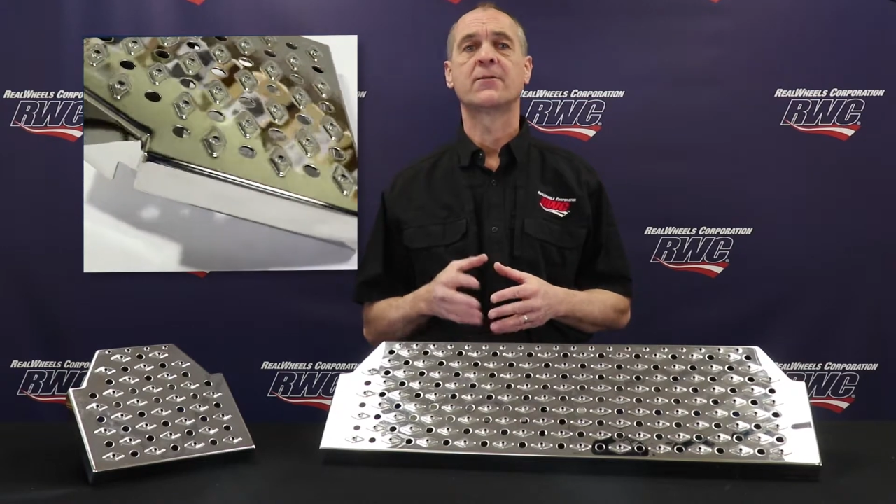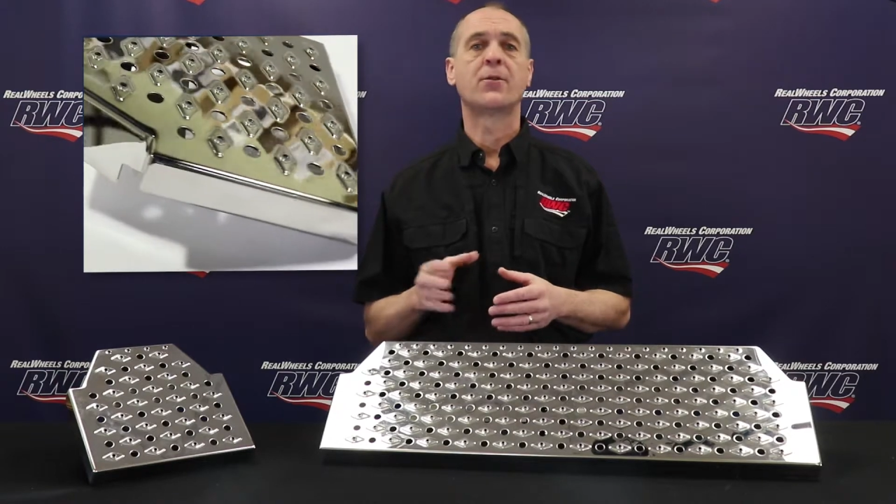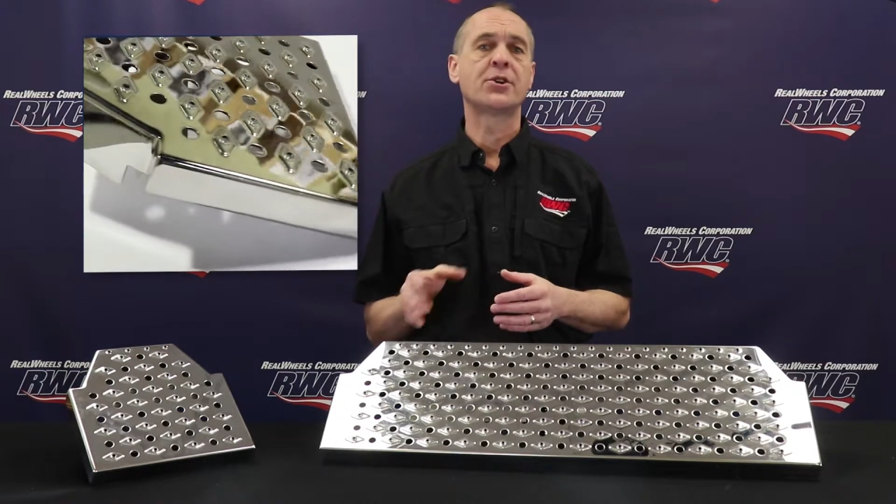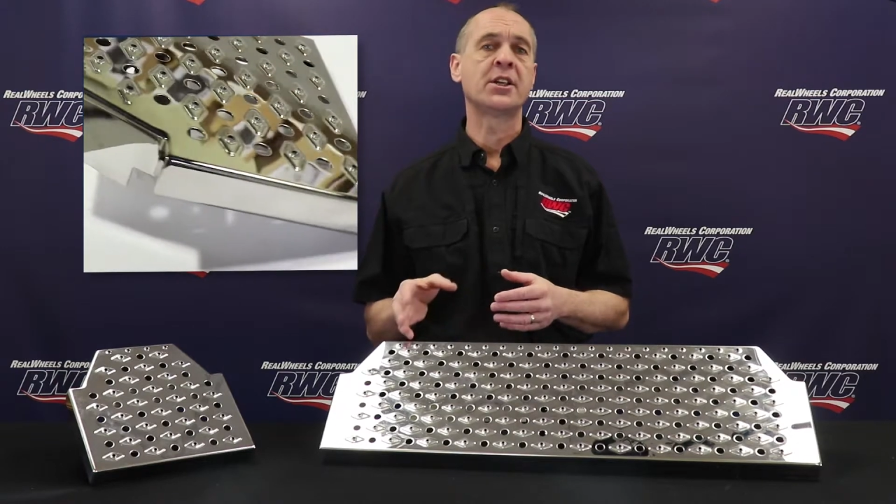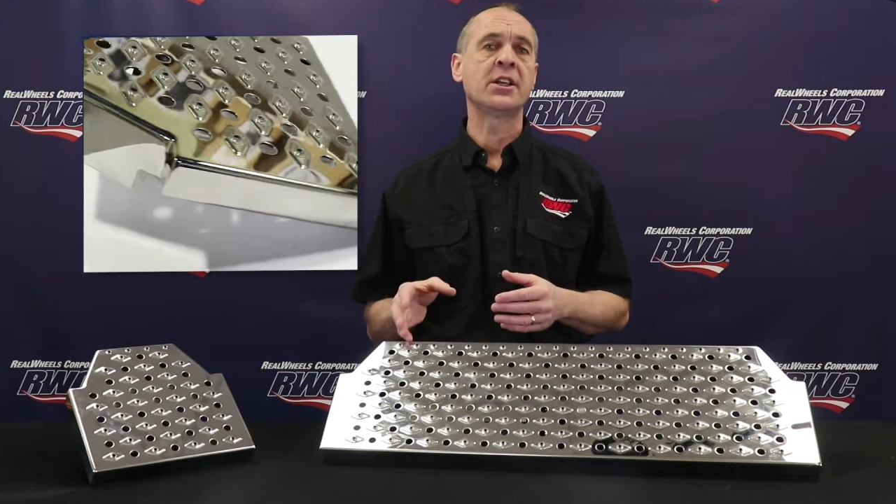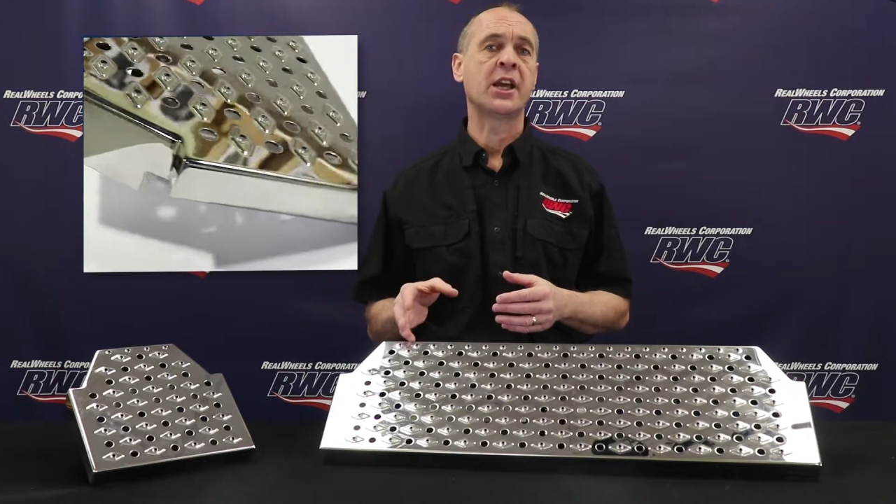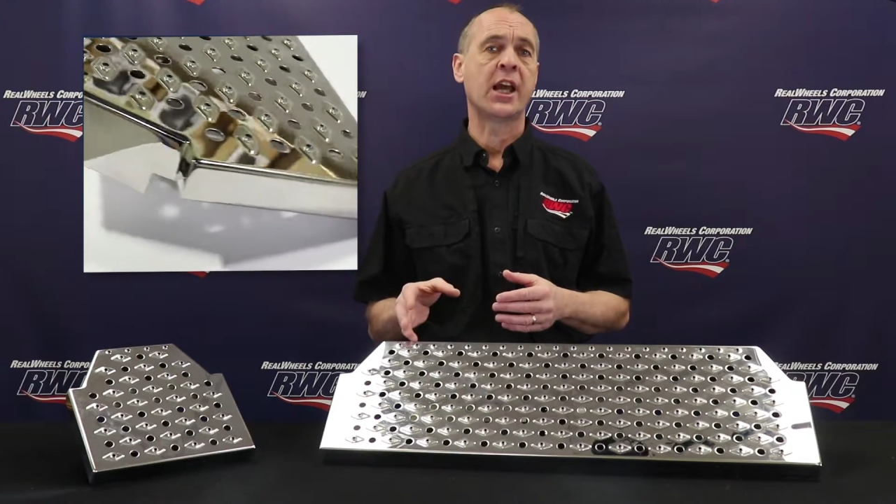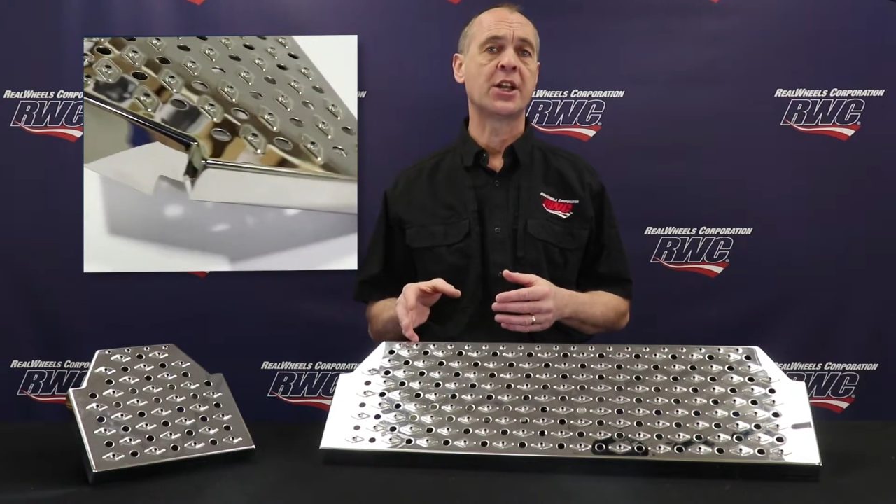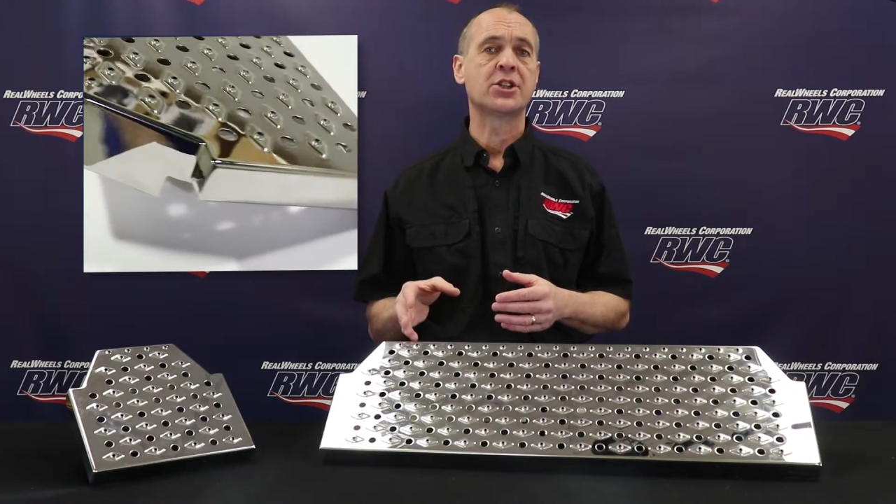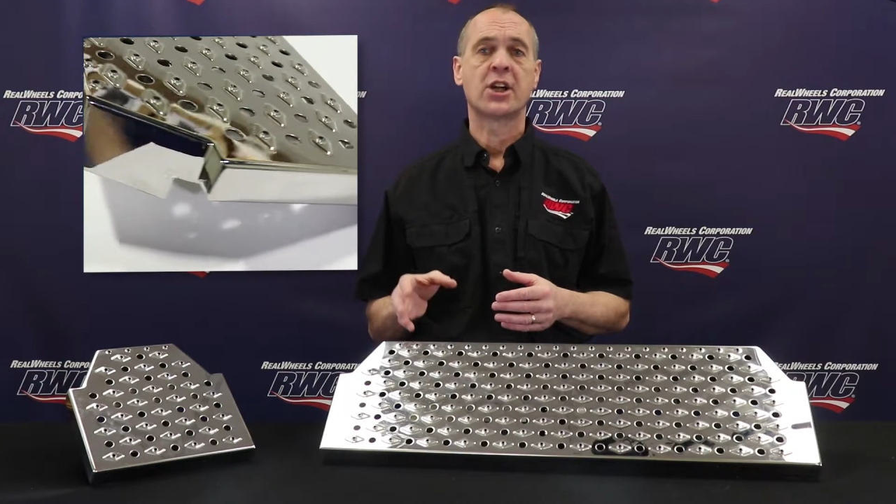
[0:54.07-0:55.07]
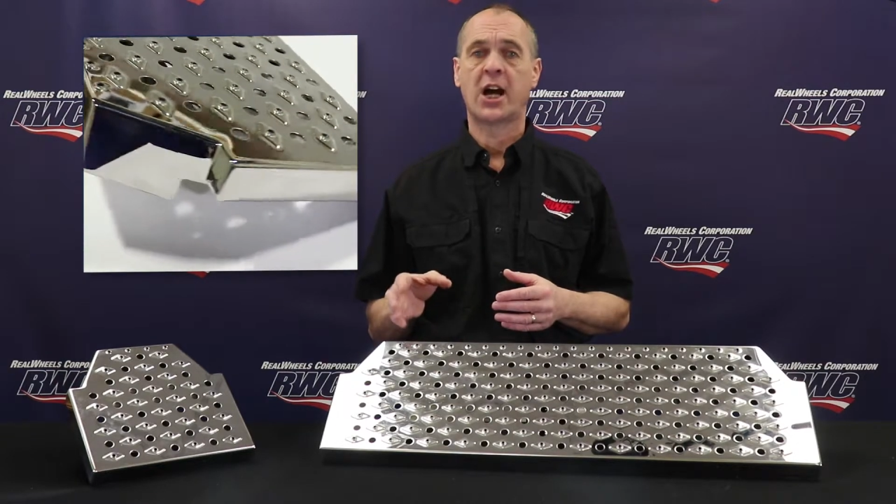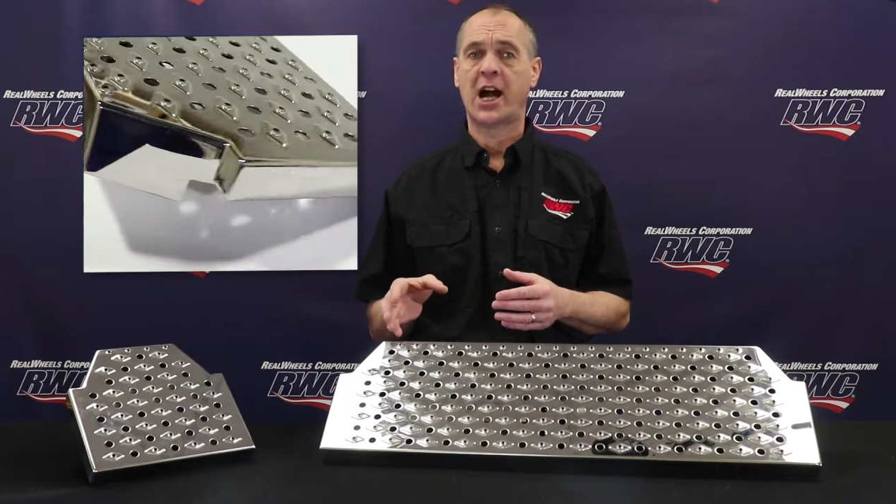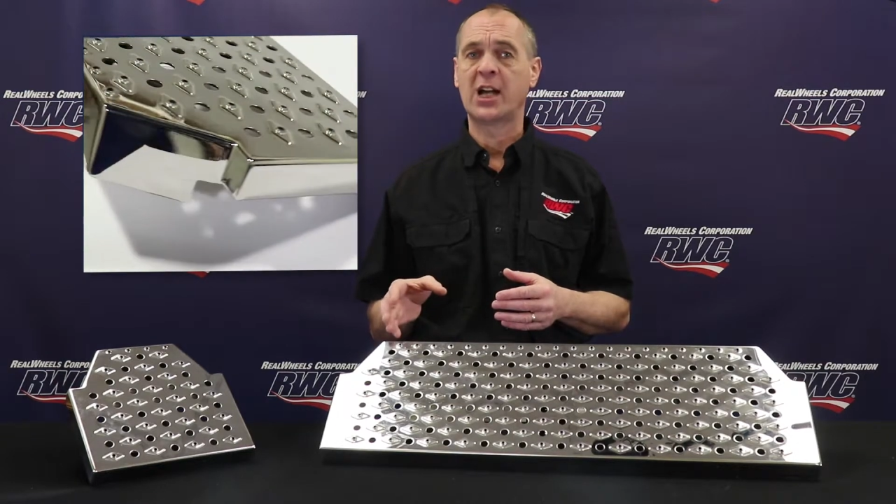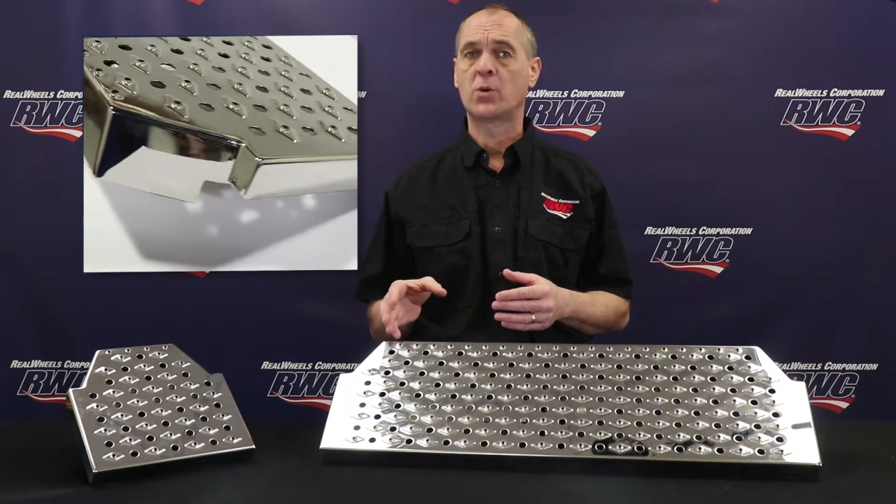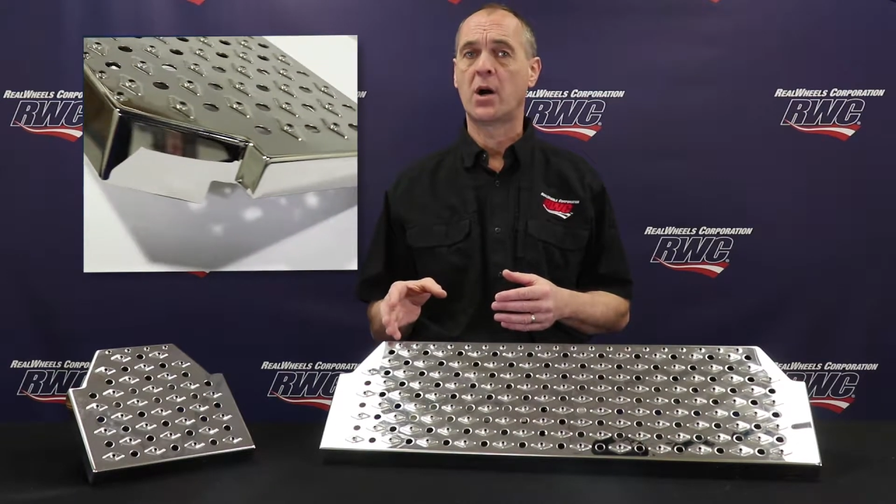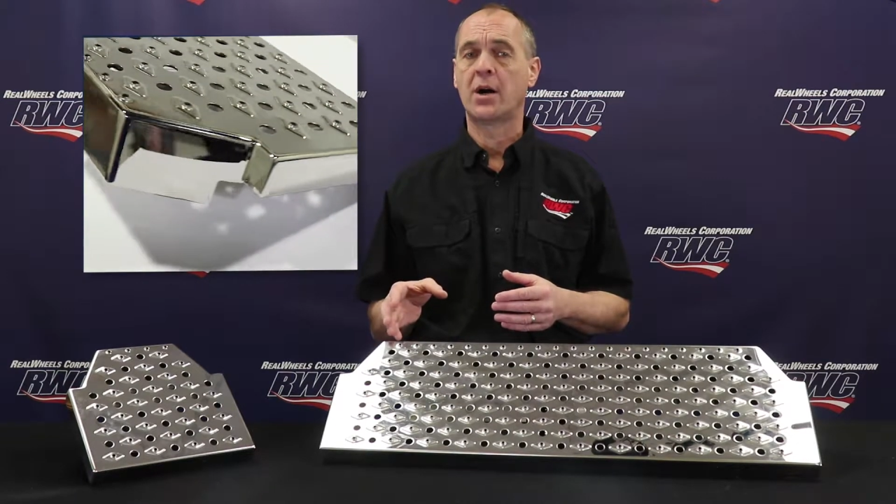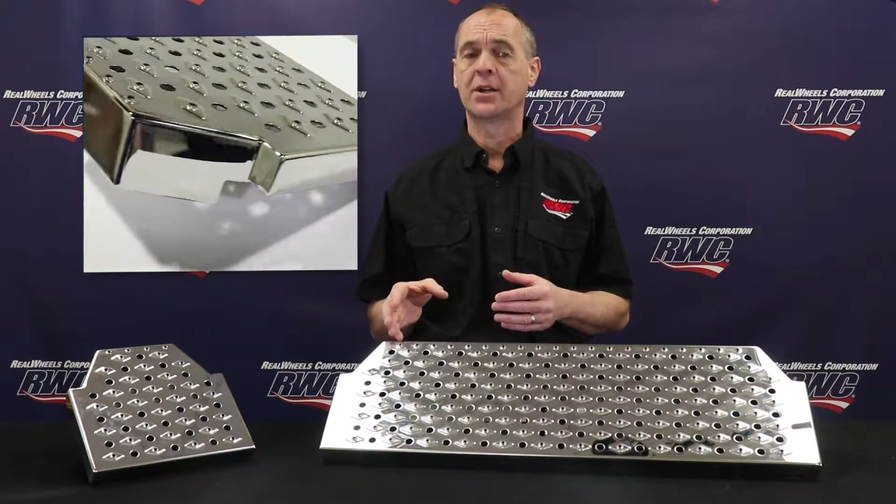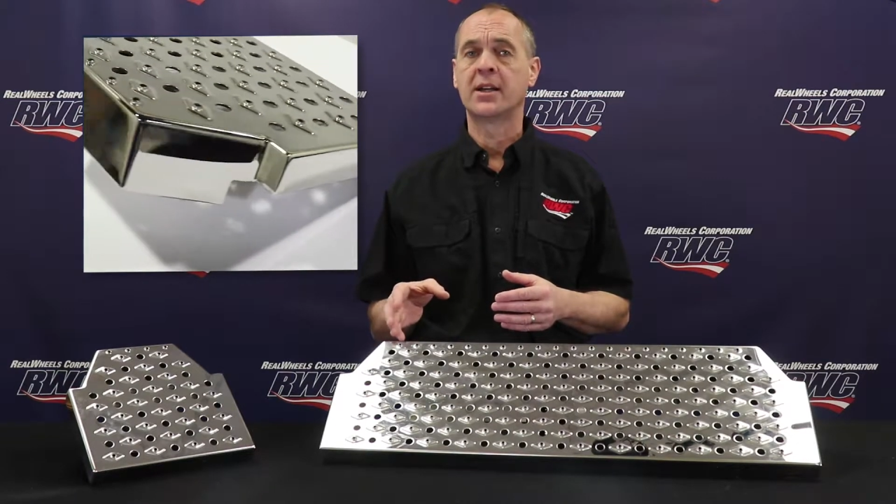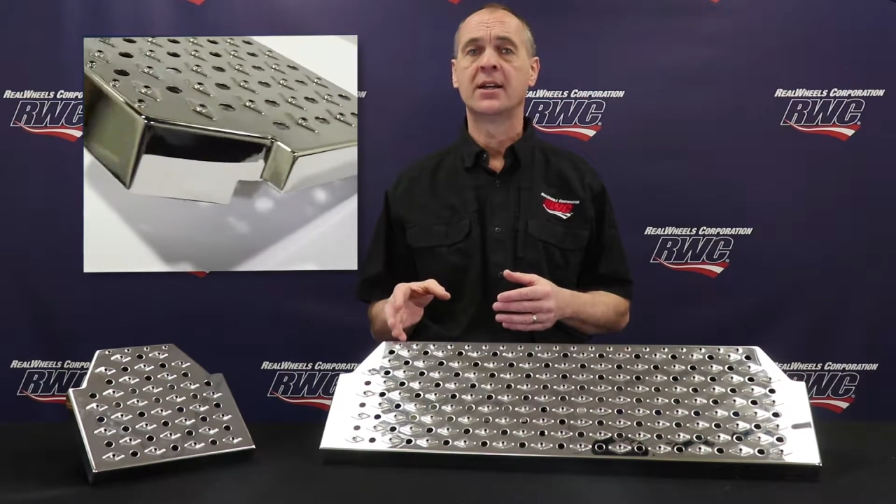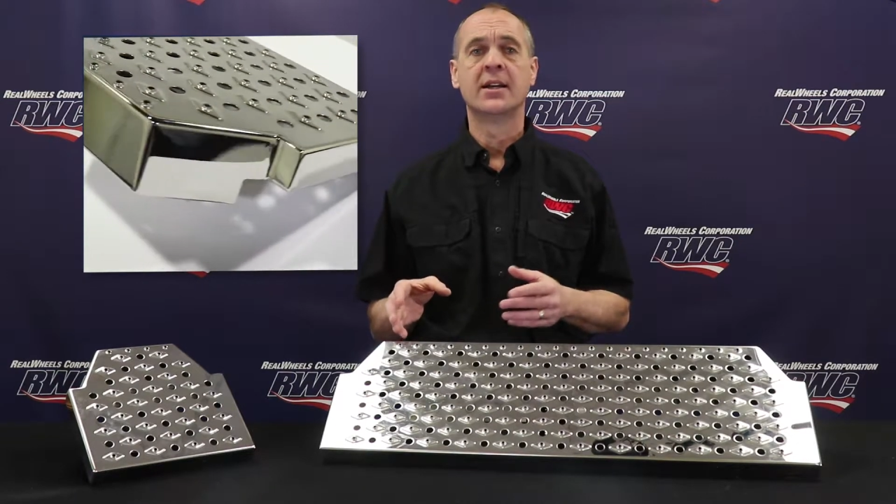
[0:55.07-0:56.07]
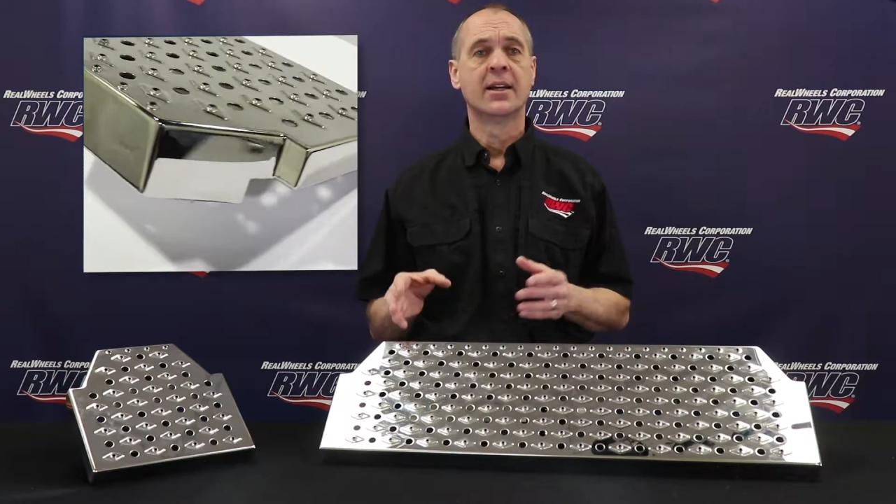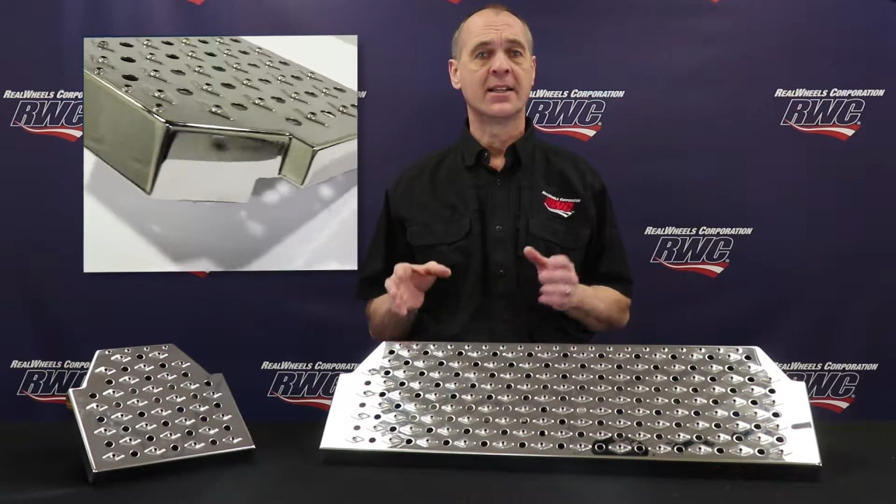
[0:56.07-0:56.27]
14-gauge, high-quality,